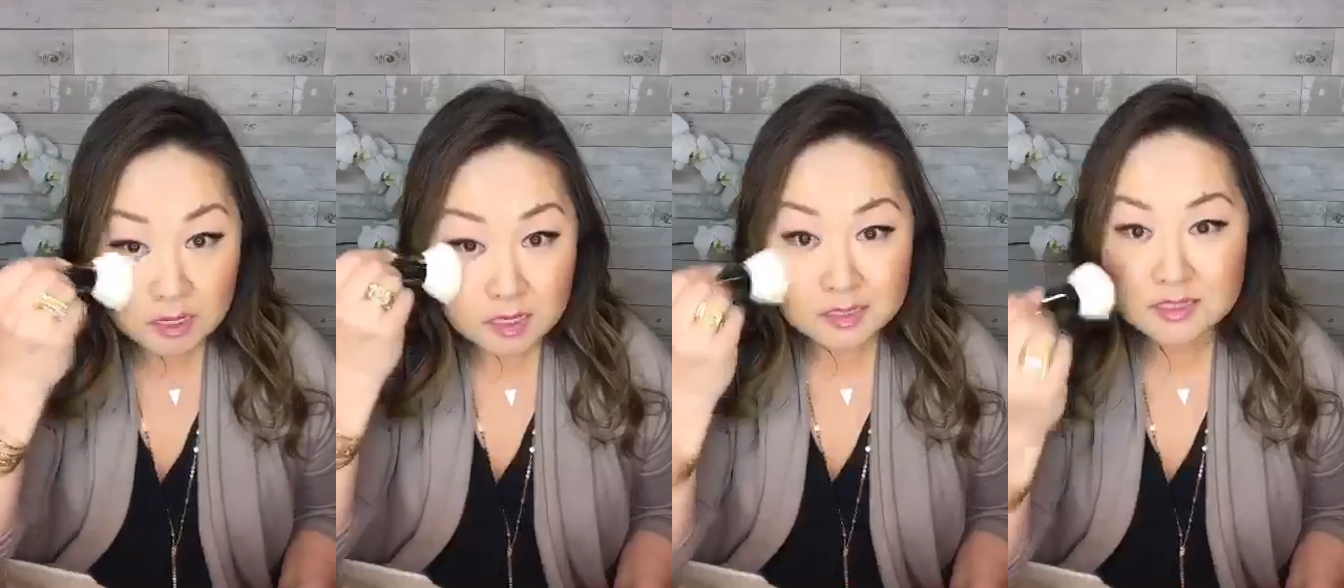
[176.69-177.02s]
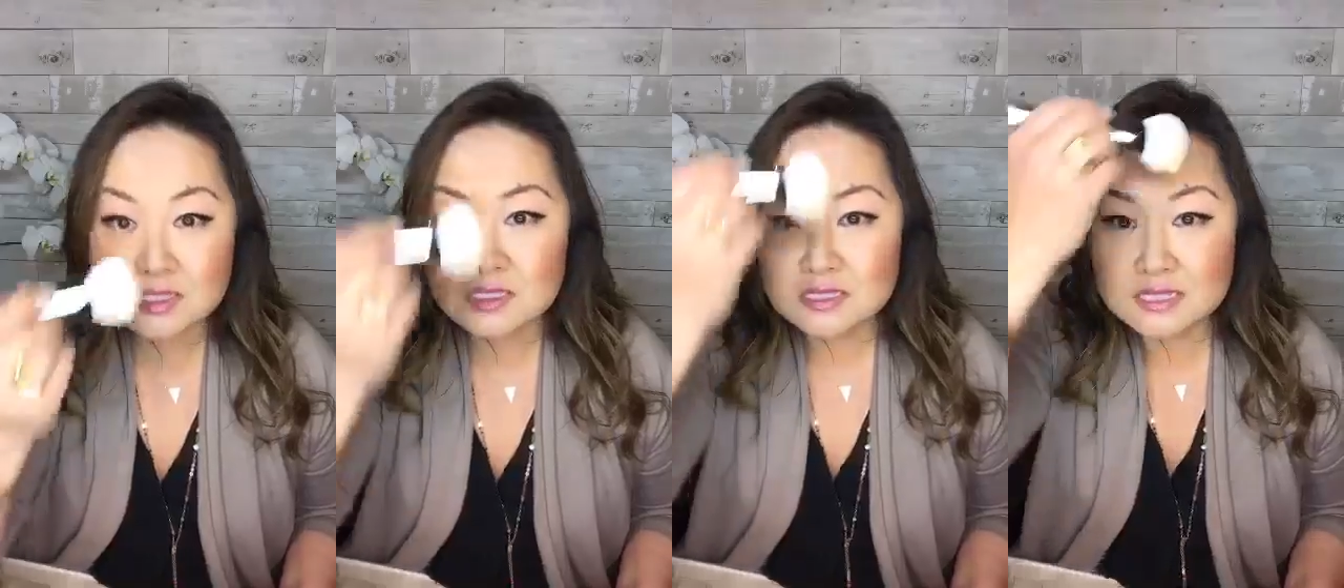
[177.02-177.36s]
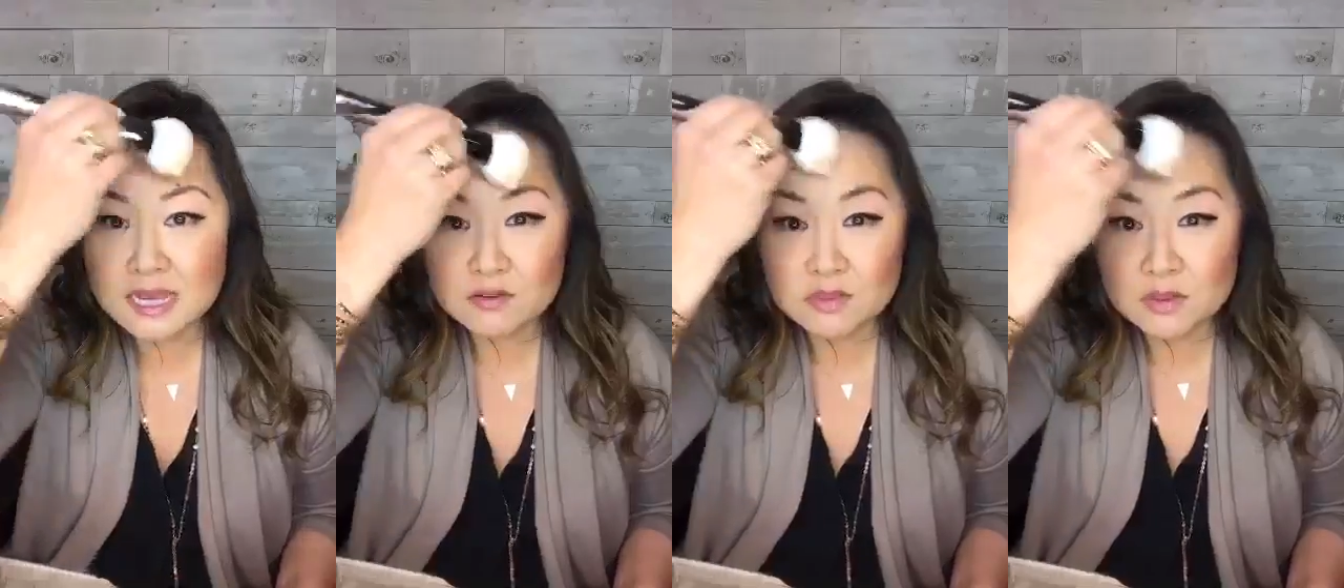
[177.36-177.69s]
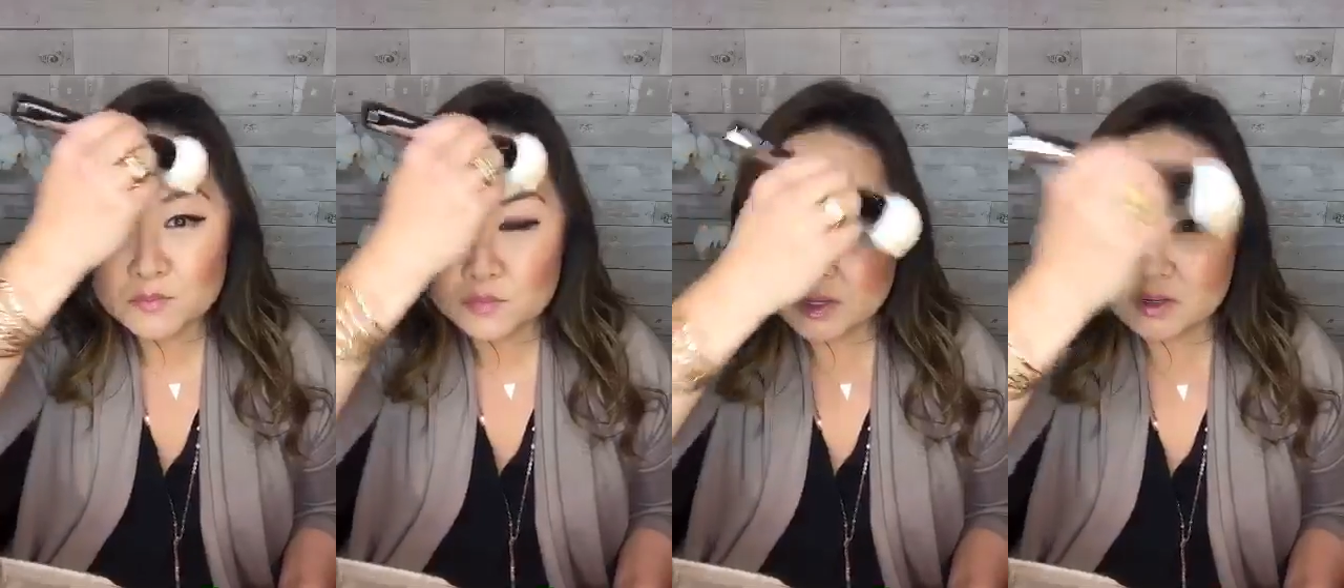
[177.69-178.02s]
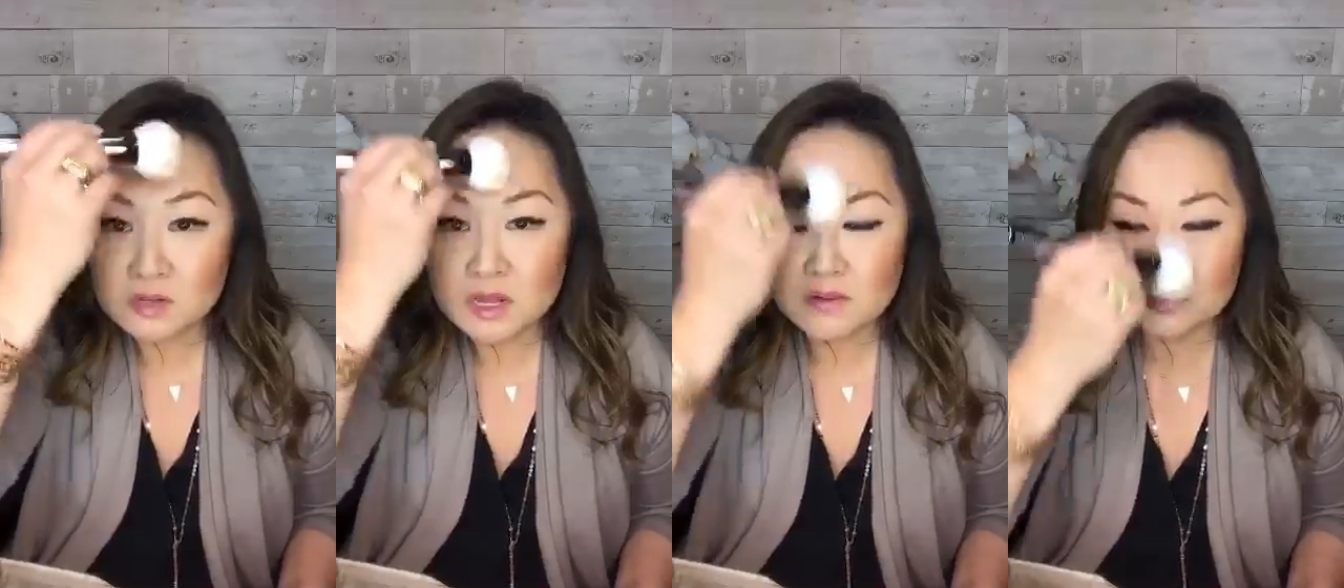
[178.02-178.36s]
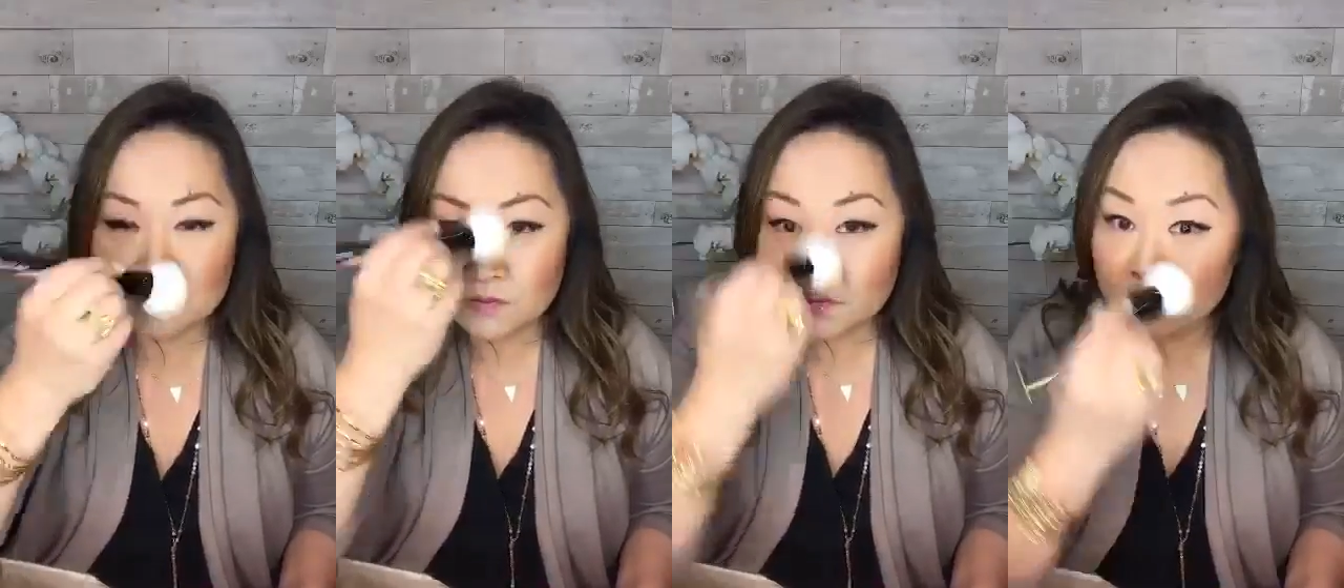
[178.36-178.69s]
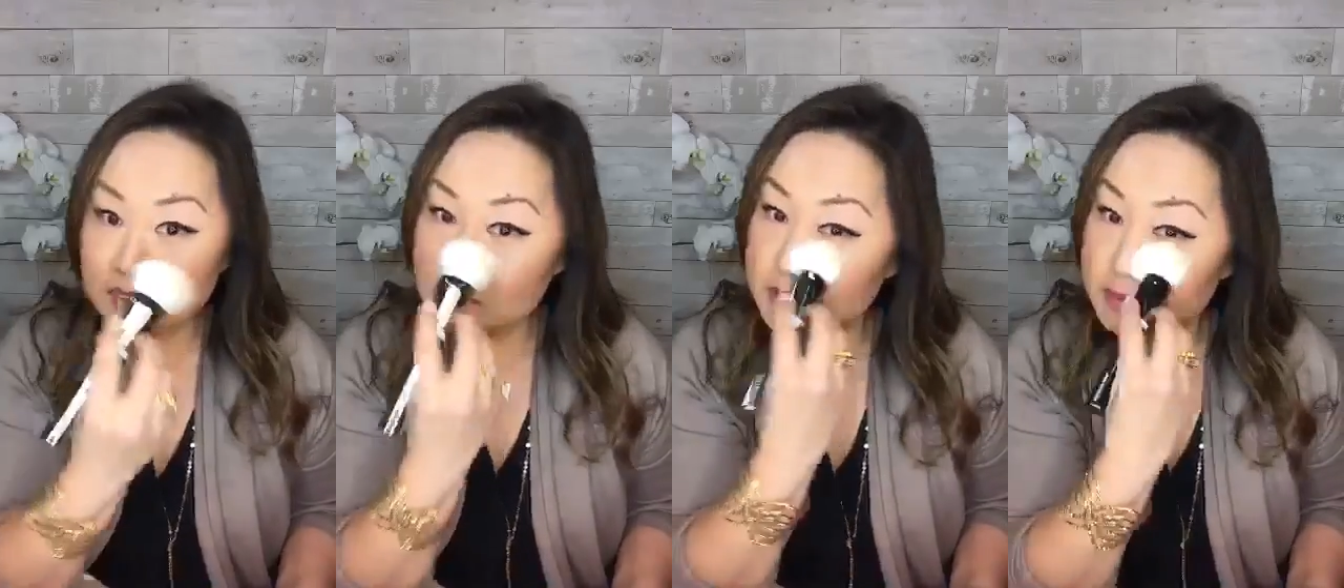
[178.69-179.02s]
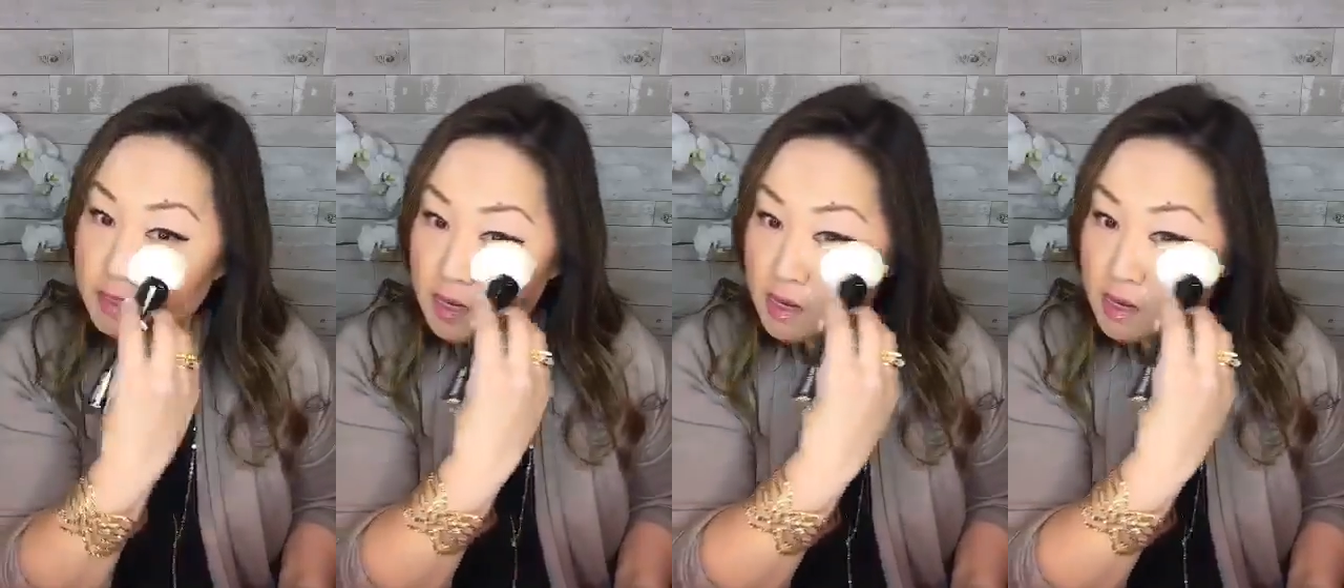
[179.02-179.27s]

and it's down the middle of the face.